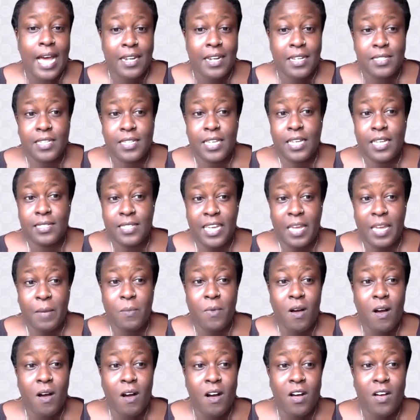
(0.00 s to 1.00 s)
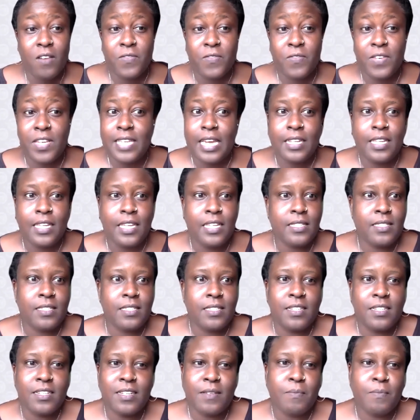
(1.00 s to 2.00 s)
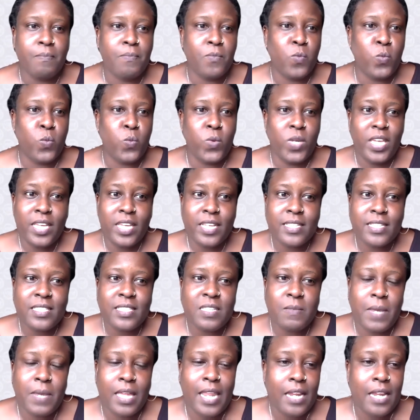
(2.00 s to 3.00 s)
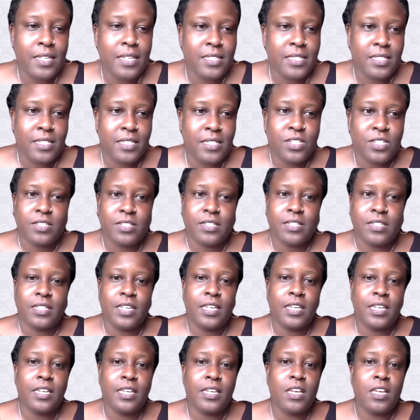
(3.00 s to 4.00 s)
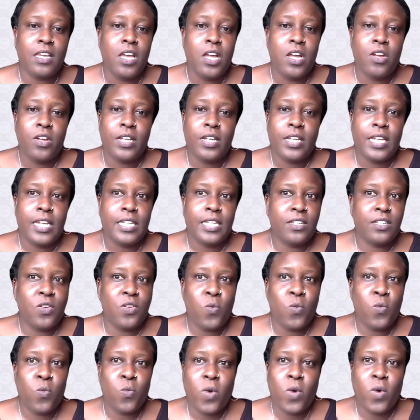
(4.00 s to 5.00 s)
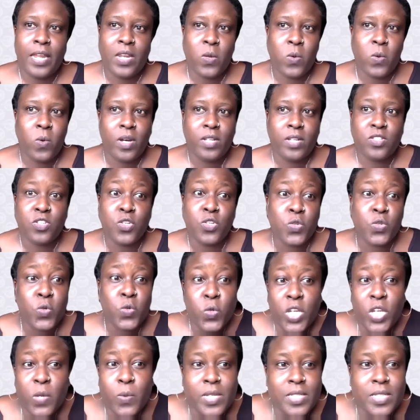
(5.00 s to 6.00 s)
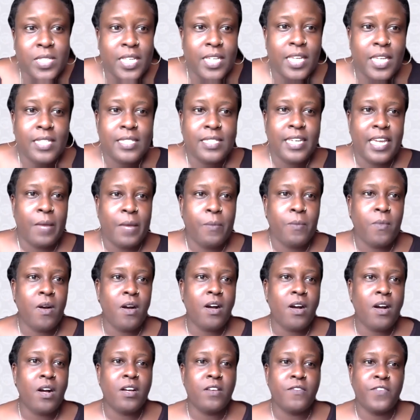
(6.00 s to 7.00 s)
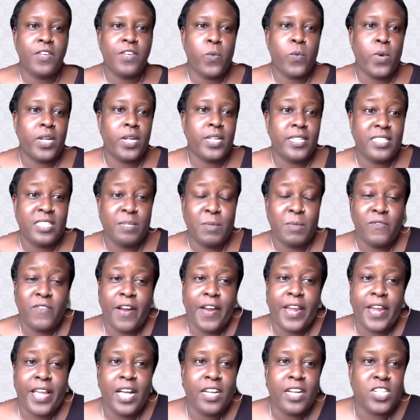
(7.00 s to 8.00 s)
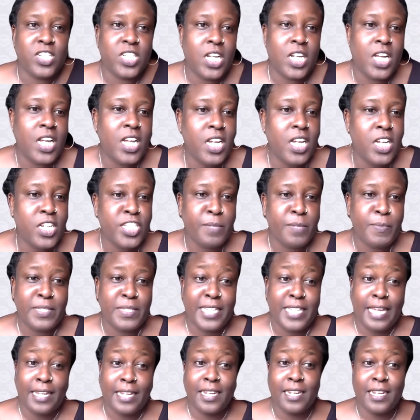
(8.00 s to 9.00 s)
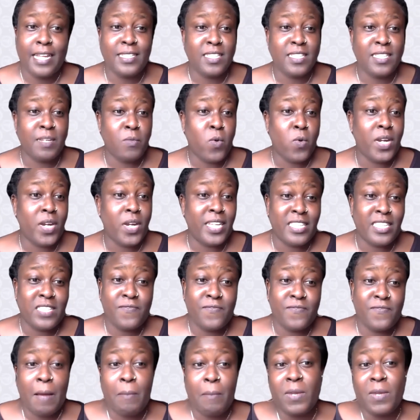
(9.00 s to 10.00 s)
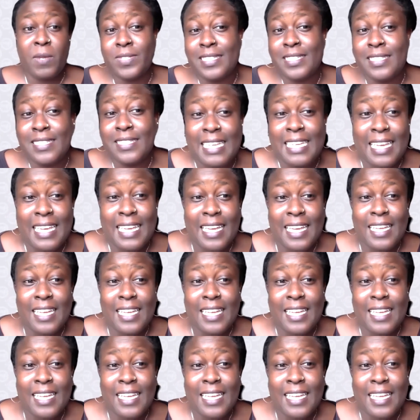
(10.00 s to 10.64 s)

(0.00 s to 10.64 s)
take time off, he said he took weeks to make that decision. He didn't want anyone to know he was taking time off. He wanted it to be very hush-hush. He pretended that someone in his family was sick.